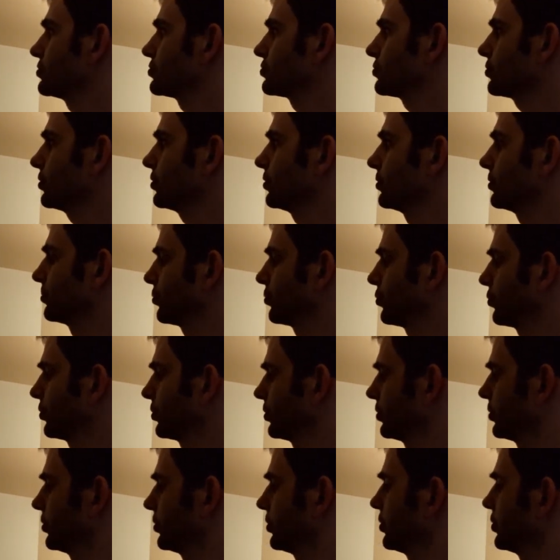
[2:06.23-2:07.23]
are all important
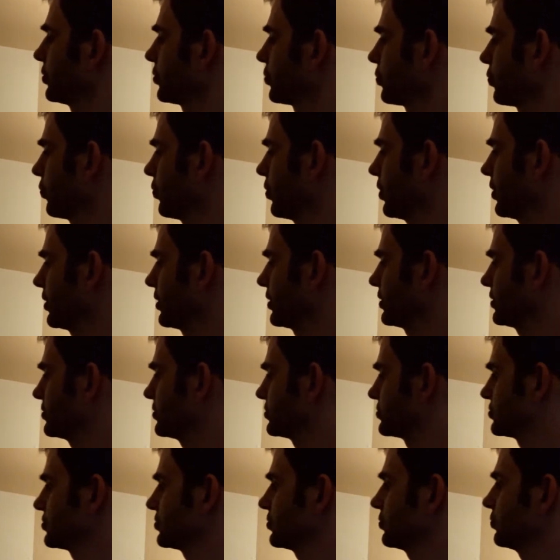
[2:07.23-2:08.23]

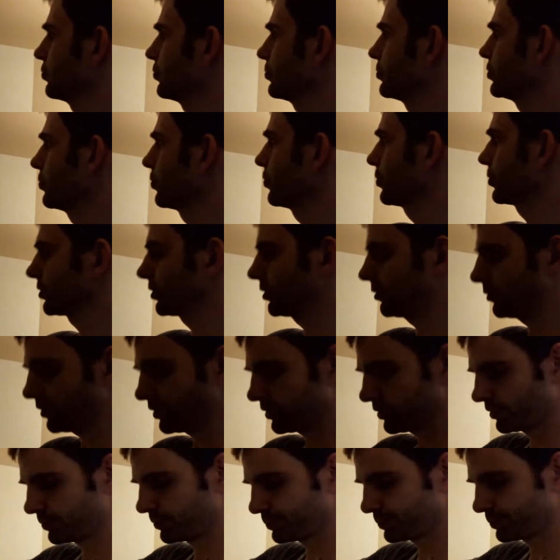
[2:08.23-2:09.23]
quantities that we'll be working
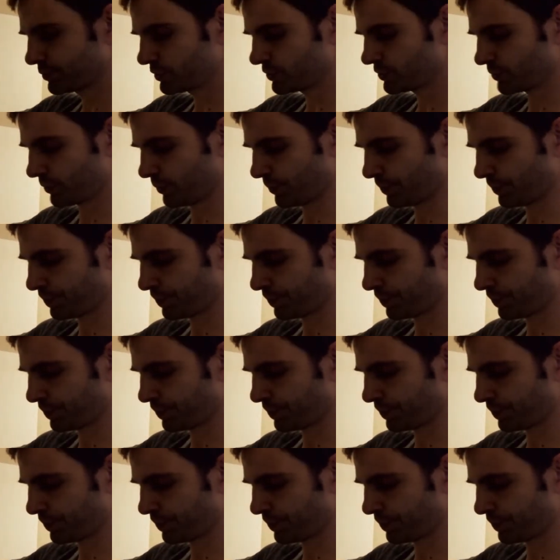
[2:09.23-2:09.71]
with. So,